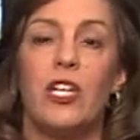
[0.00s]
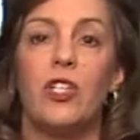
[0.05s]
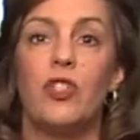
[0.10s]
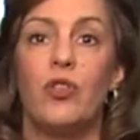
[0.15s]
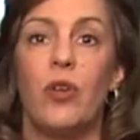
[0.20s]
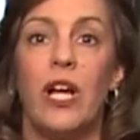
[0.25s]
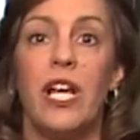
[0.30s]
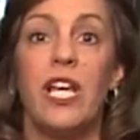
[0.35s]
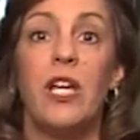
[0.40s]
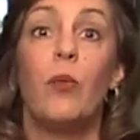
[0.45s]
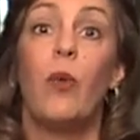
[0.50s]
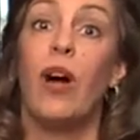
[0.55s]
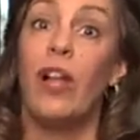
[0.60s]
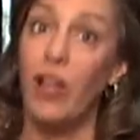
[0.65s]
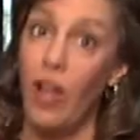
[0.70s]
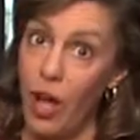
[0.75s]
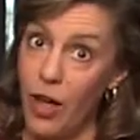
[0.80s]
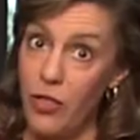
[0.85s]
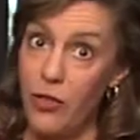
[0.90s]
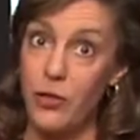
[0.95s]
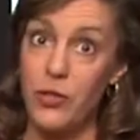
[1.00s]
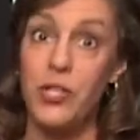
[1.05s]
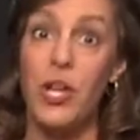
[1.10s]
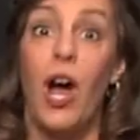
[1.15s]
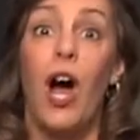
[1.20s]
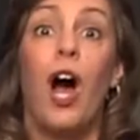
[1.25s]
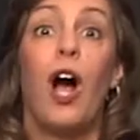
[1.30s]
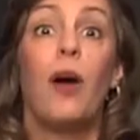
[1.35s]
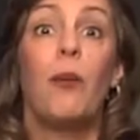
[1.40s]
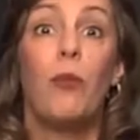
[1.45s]
and trendy, while
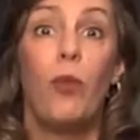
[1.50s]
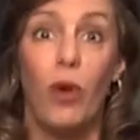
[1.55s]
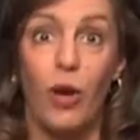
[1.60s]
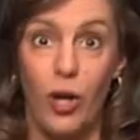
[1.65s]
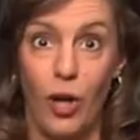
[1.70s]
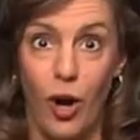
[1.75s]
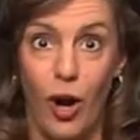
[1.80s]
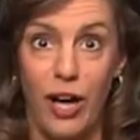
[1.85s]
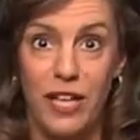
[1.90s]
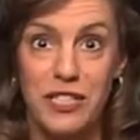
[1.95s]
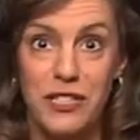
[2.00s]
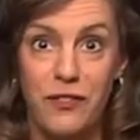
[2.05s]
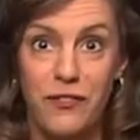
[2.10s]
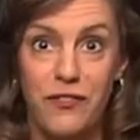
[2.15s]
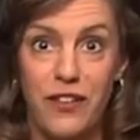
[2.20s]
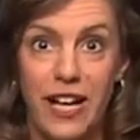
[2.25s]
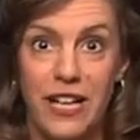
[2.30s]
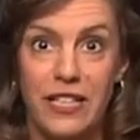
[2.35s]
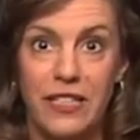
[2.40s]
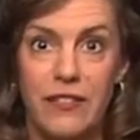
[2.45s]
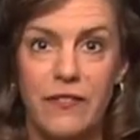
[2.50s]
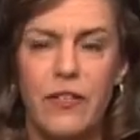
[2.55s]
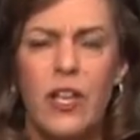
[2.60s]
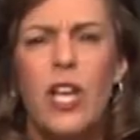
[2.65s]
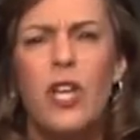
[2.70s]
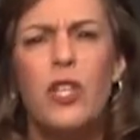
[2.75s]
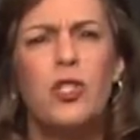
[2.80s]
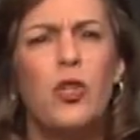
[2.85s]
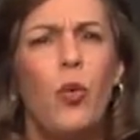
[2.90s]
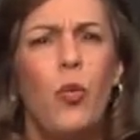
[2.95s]
others are more cost-effective.
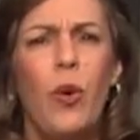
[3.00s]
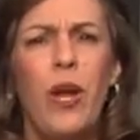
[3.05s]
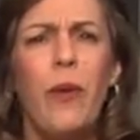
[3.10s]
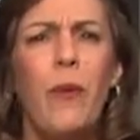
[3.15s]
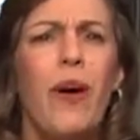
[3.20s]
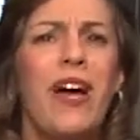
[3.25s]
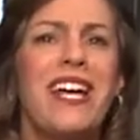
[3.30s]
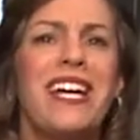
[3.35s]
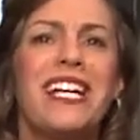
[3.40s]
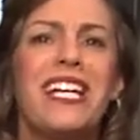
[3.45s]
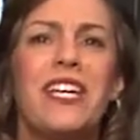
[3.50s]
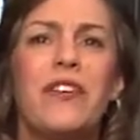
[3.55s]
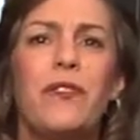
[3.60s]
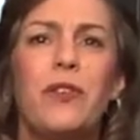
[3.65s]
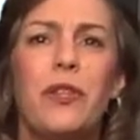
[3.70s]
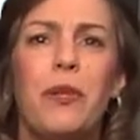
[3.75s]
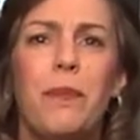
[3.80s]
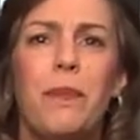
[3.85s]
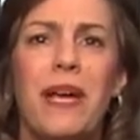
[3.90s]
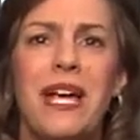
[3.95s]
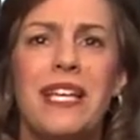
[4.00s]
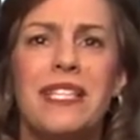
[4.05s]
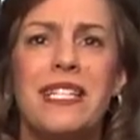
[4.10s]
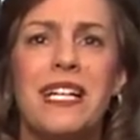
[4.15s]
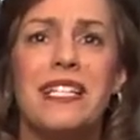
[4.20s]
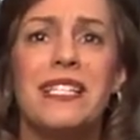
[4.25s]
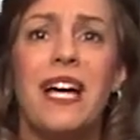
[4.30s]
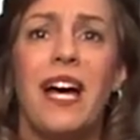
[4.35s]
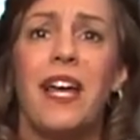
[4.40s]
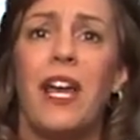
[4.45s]
So we wanted to give you the
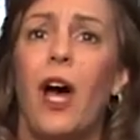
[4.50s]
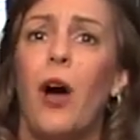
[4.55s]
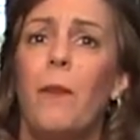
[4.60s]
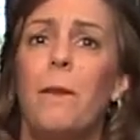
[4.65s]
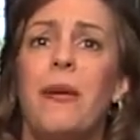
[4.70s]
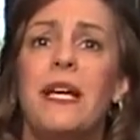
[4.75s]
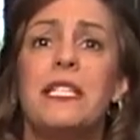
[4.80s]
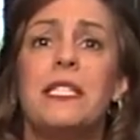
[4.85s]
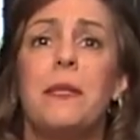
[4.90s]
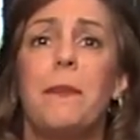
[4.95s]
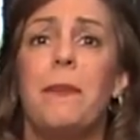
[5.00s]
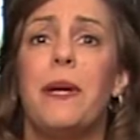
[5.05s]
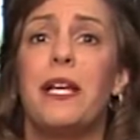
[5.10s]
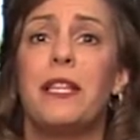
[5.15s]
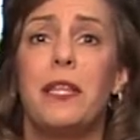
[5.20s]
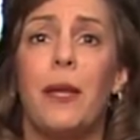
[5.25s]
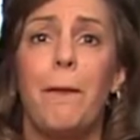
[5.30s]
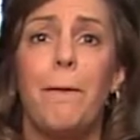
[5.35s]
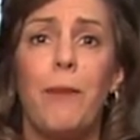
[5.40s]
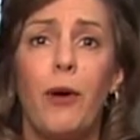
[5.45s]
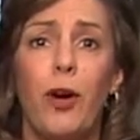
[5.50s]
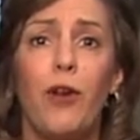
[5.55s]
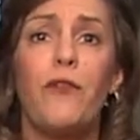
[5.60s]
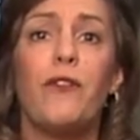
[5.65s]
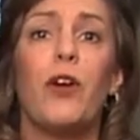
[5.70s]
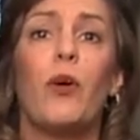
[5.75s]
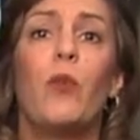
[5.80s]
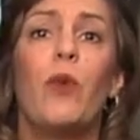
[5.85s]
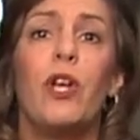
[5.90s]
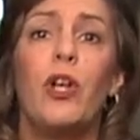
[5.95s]
basics on how best to pick the
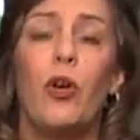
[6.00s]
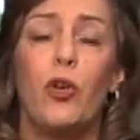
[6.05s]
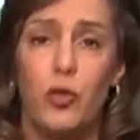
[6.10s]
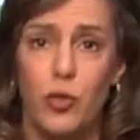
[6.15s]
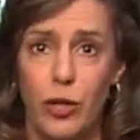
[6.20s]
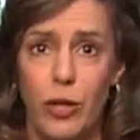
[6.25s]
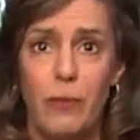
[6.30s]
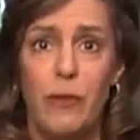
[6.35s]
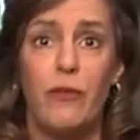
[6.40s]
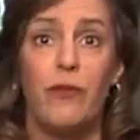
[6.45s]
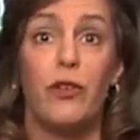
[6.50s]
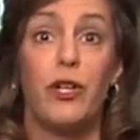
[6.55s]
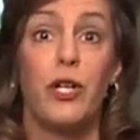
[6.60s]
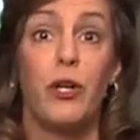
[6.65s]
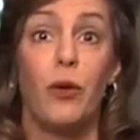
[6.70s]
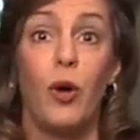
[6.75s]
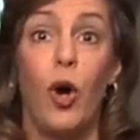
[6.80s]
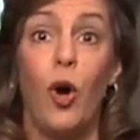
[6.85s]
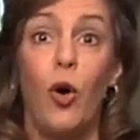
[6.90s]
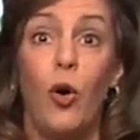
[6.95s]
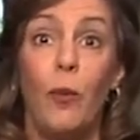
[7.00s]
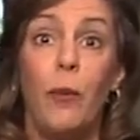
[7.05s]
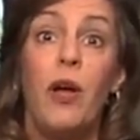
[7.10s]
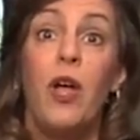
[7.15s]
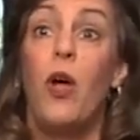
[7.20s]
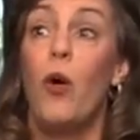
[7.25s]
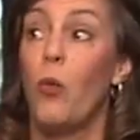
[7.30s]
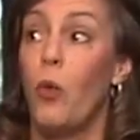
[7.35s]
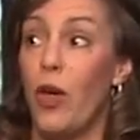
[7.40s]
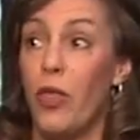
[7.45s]
perfect window treatment for your
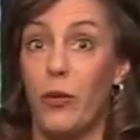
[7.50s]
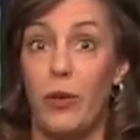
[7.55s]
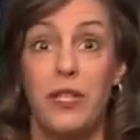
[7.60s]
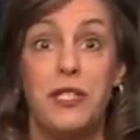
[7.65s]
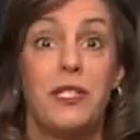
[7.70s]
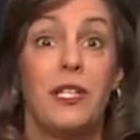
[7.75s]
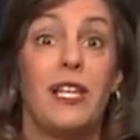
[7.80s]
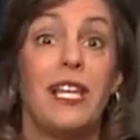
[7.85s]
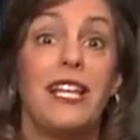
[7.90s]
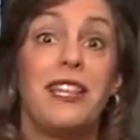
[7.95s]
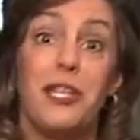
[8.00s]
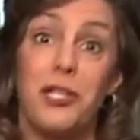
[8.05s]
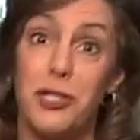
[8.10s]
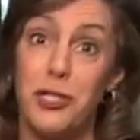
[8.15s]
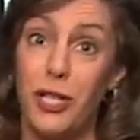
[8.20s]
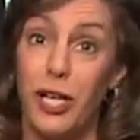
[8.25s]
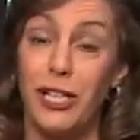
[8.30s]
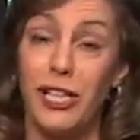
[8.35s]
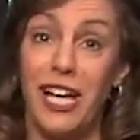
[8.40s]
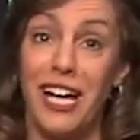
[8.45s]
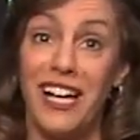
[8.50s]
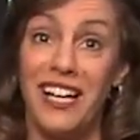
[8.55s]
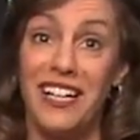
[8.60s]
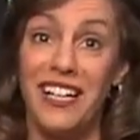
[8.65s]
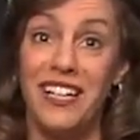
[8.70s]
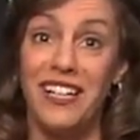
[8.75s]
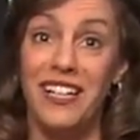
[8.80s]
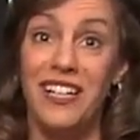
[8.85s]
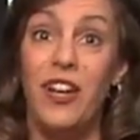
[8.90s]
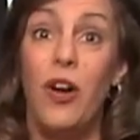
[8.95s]
home, whether it's to let the sunlight
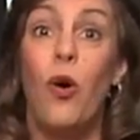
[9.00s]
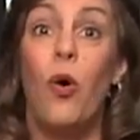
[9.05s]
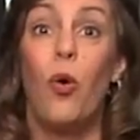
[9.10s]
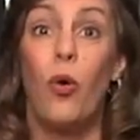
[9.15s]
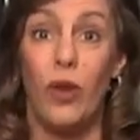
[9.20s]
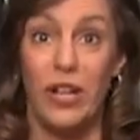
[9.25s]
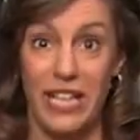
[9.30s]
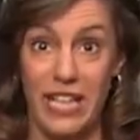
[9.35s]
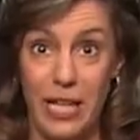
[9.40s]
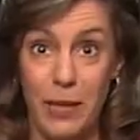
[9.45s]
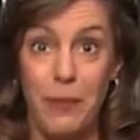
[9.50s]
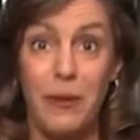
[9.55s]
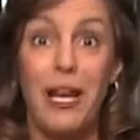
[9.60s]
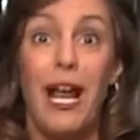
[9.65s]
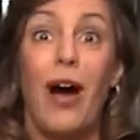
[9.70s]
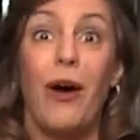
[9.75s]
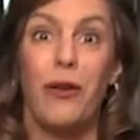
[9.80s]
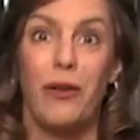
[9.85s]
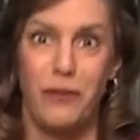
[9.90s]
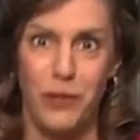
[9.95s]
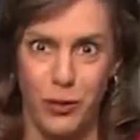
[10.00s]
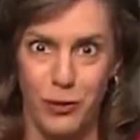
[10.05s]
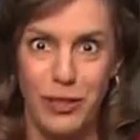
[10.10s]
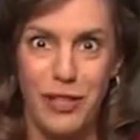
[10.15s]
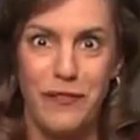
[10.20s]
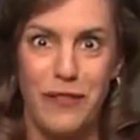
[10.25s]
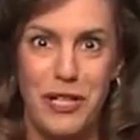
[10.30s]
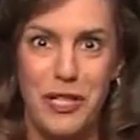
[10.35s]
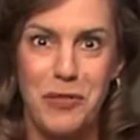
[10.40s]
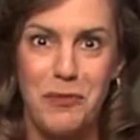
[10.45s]
in or keep it out of your living